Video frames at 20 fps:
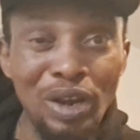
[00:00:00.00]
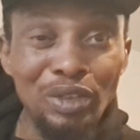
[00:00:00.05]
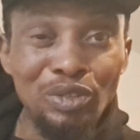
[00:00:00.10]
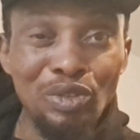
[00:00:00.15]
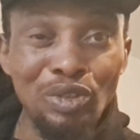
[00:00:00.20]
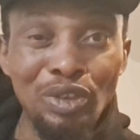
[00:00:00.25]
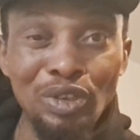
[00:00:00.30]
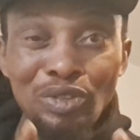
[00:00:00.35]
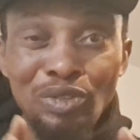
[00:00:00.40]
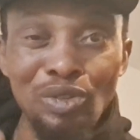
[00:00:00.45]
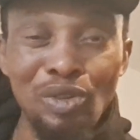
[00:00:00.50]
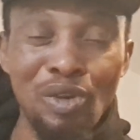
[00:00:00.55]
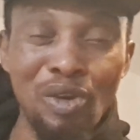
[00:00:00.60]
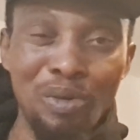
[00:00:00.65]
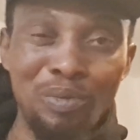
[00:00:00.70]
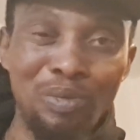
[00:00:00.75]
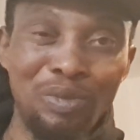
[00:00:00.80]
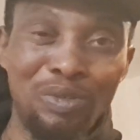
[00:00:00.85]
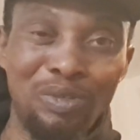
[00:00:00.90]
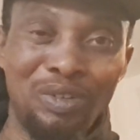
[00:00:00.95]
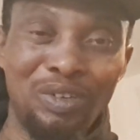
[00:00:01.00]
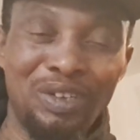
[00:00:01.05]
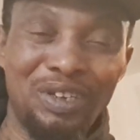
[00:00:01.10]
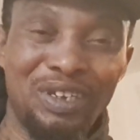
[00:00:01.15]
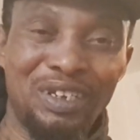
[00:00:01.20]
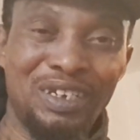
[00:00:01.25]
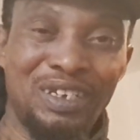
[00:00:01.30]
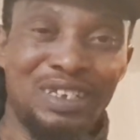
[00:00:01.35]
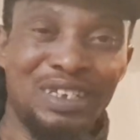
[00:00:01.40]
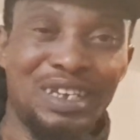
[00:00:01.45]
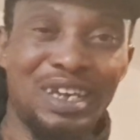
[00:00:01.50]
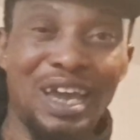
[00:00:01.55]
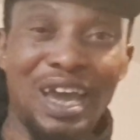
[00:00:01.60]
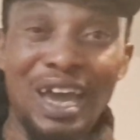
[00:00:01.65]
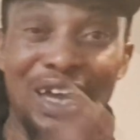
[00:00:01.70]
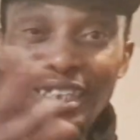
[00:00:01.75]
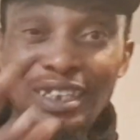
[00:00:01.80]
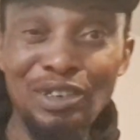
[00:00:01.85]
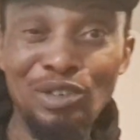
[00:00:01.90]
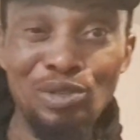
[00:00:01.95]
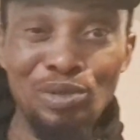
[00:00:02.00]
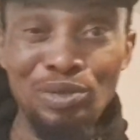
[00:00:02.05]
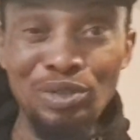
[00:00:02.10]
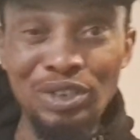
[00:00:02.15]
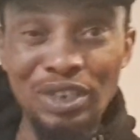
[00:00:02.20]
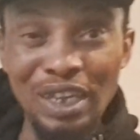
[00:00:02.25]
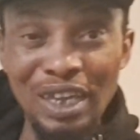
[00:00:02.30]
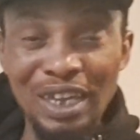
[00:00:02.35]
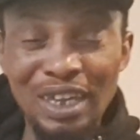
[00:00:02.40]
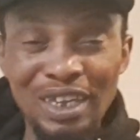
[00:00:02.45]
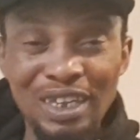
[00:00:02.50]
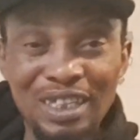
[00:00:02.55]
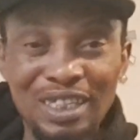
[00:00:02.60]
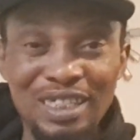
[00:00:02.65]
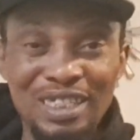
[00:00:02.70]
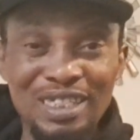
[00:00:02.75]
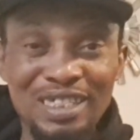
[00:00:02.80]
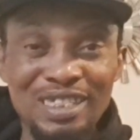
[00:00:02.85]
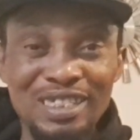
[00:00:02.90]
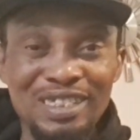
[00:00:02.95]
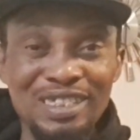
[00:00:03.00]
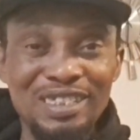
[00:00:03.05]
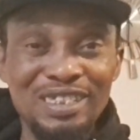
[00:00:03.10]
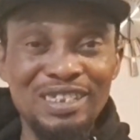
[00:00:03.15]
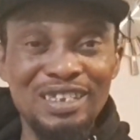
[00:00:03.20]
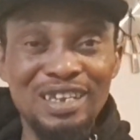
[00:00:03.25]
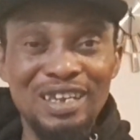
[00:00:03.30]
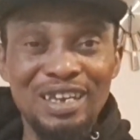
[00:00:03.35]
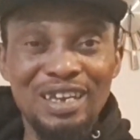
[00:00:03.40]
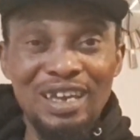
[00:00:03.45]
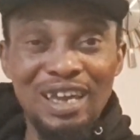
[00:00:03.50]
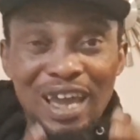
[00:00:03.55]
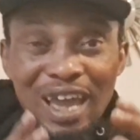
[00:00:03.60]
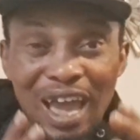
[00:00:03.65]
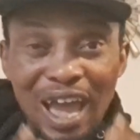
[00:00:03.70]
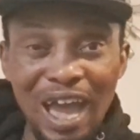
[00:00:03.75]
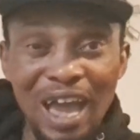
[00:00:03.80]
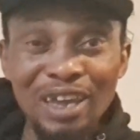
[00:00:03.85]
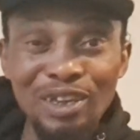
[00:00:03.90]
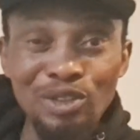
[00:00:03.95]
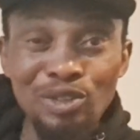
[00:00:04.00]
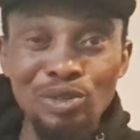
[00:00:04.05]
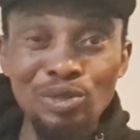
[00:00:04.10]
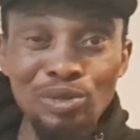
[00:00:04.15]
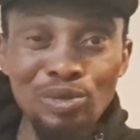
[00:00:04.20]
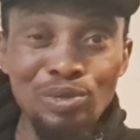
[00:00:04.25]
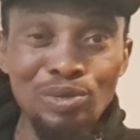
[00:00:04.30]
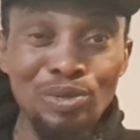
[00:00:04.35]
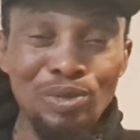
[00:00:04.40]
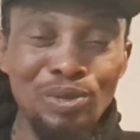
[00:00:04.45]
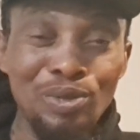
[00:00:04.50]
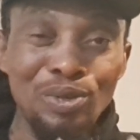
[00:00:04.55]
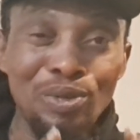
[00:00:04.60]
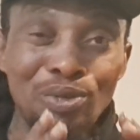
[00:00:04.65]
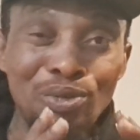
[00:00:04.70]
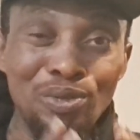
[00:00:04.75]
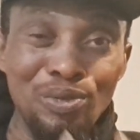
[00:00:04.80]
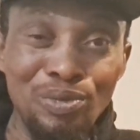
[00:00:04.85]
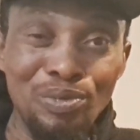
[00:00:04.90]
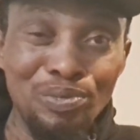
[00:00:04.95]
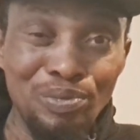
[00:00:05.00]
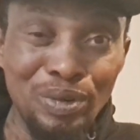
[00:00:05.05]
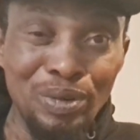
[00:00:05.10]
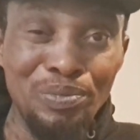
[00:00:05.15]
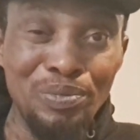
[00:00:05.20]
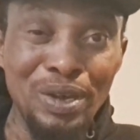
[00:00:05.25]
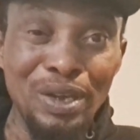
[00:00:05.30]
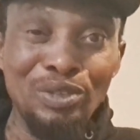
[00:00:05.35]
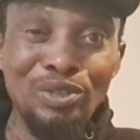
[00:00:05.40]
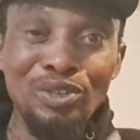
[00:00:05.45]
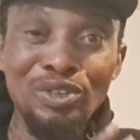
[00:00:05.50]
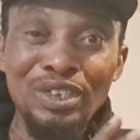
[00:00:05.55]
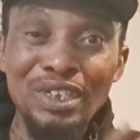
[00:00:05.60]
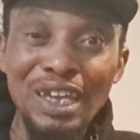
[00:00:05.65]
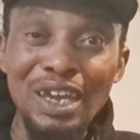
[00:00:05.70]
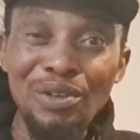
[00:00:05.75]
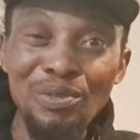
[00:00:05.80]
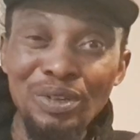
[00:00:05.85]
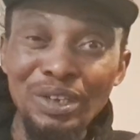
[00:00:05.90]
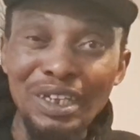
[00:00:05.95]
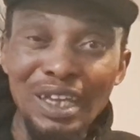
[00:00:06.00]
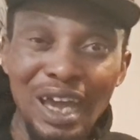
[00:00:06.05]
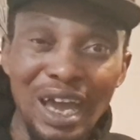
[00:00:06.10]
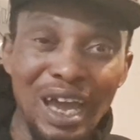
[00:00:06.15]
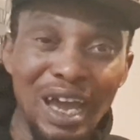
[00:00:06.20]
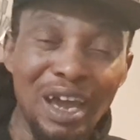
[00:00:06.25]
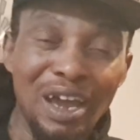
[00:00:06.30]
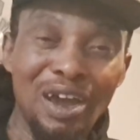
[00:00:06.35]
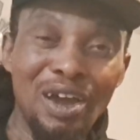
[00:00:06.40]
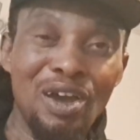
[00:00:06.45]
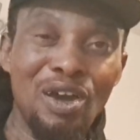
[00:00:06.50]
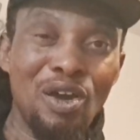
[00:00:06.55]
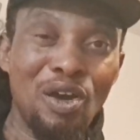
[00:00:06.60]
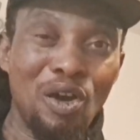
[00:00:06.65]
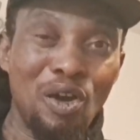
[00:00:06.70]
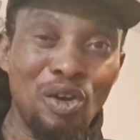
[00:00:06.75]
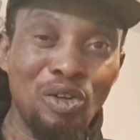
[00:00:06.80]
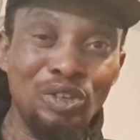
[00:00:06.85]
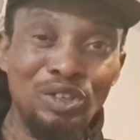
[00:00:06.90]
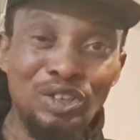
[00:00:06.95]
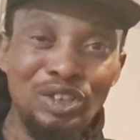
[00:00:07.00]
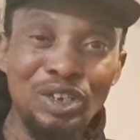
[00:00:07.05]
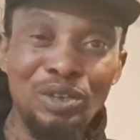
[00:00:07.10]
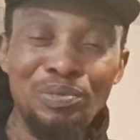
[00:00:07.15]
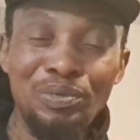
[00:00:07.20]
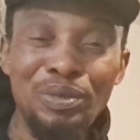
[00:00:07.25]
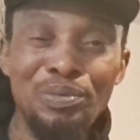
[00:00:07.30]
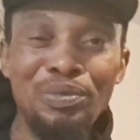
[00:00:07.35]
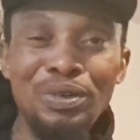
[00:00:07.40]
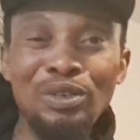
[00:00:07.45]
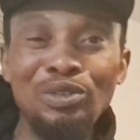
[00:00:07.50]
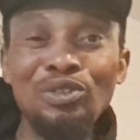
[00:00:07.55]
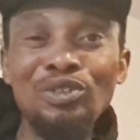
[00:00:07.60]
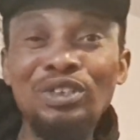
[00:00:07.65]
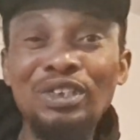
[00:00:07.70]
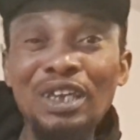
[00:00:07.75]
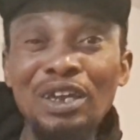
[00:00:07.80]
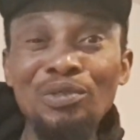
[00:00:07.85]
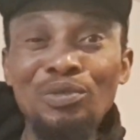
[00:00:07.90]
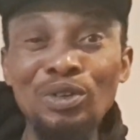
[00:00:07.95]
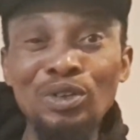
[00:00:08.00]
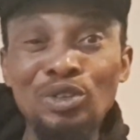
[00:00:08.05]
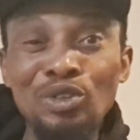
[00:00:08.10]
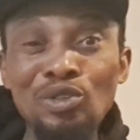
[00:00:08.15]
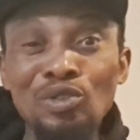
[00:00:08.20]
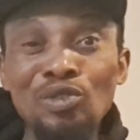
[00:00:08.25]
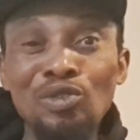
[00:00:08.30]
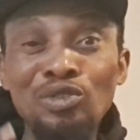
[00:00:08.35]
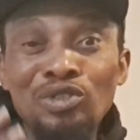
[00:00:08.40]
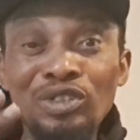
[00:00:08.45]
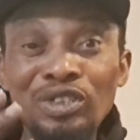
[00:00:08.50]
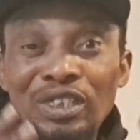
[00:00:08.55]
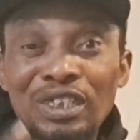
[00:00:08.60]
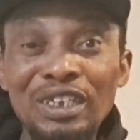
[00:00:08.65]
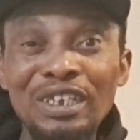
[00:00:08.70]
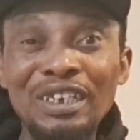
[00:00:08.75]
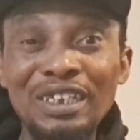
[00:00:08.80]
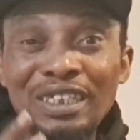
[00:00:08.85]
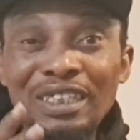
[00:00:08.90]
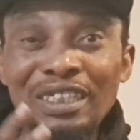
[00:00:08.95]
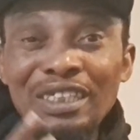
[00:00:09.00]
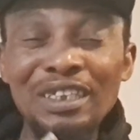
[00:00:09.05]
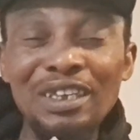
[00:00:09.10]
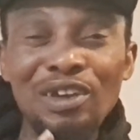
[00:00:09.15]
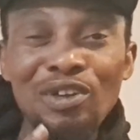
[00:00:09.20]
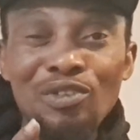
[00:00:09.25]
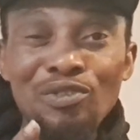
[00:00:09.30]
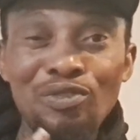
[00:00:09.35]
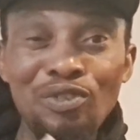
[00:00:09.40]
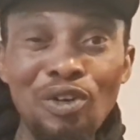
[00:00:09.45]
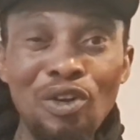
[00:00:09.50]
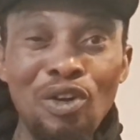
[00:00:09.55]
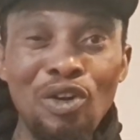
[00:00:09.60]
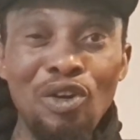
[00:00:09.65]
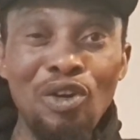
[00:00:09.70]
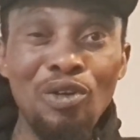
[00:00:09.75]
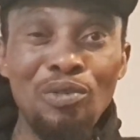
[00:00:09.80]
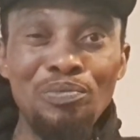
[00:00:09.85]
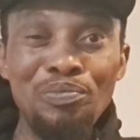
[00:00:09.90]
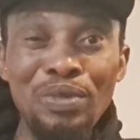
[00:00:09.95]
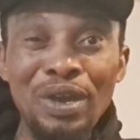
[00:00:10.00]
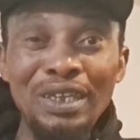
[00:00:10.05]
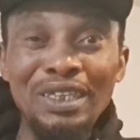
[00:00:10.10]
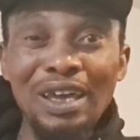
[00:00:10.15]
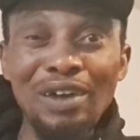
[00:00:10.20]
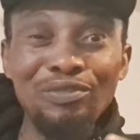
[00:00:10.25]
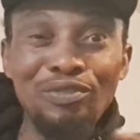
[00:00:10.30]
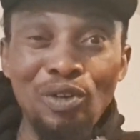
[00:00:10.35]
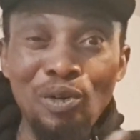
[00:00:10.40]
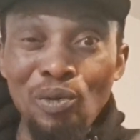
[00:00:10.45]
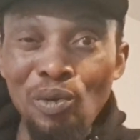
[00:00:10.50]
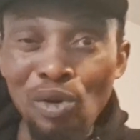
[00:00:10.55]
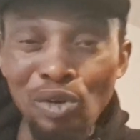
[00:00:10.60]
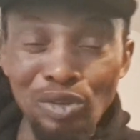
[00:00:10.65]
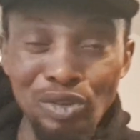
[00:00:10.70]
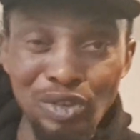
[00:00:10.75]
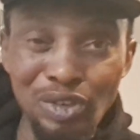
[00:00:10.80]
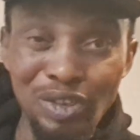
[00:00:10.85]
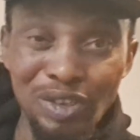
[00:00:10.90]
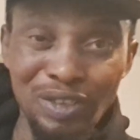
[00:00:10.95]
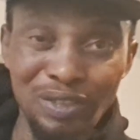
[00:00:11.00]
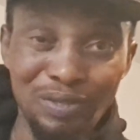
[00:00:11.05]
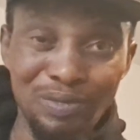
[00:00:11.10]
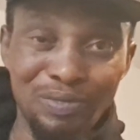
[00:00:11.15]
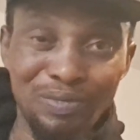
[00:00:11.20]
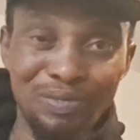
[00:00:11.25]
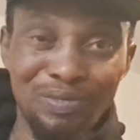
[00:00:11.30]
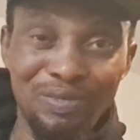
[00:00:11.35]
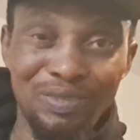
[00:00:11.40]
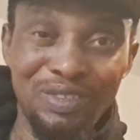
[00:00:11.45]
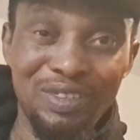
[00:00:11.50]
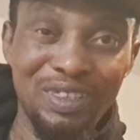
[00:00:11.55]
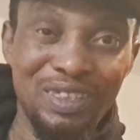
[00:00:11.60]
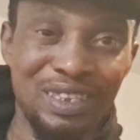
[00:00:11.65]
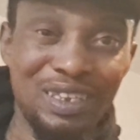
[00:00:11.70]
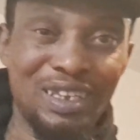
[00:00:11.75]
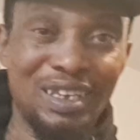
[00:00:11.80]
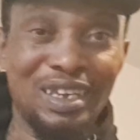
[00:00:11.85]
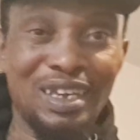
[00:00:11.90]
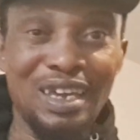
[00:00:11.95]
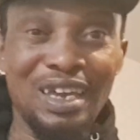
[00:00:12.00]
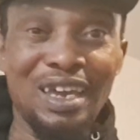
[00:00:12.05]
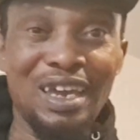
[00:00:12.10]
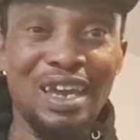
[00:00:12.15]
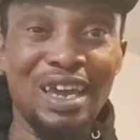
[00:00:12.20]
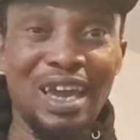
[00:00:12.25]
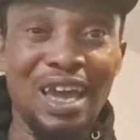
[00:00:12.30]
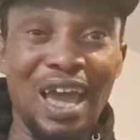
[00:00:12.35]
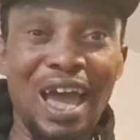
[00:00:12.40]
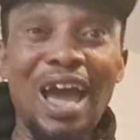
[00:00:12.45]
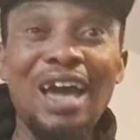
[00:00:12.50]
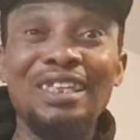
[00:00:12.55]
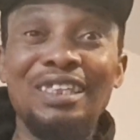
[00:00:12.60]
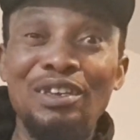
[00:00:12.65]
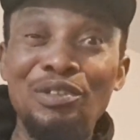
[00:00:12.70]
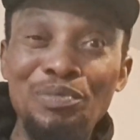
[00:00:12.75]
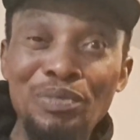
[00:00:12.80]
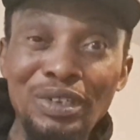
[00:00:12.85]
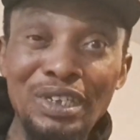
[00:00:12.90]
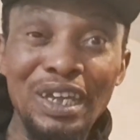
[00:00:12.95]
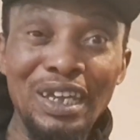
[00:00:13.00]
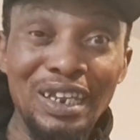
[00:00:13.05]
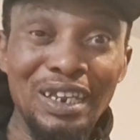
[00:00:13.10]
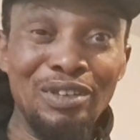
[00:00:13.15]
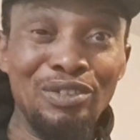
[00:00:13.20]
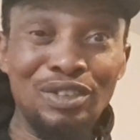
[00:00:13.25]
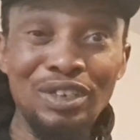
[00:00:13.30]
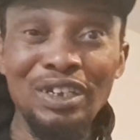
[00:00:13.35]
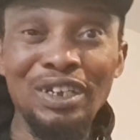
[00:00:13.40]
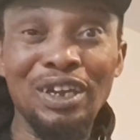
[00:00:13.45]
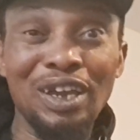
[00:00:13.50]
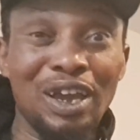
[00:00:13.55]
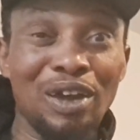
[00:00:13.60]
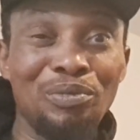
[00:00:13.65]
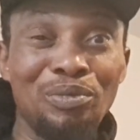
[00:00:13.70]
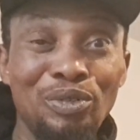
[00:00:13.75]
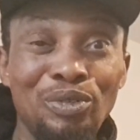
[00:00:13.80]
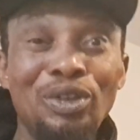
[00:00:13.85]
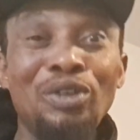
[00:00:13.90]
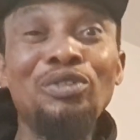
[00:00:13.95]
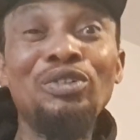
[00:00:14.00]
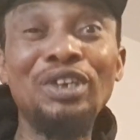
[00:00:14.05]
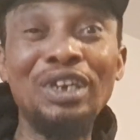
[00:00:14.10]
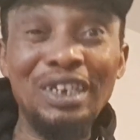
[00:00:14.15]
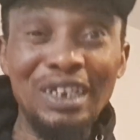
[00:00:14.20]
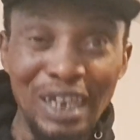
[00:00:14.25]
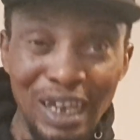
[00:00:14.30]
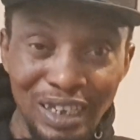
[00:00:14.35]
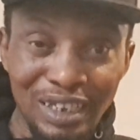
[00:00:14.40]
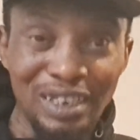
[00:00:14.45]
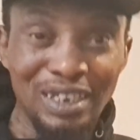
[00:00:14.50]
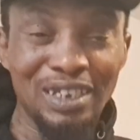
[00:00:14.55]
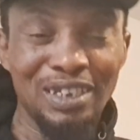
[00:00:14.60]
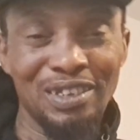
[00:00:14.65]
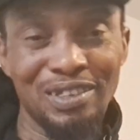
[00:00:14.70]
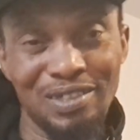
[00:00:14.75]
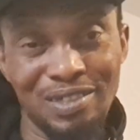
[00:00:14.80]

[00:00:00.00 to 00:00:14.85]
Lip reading: read to the two couples, and it will say, are you prepared to stay with her, or is she prepared to stay with you for better, for worse? And immediately you see the couple, they'll say yes.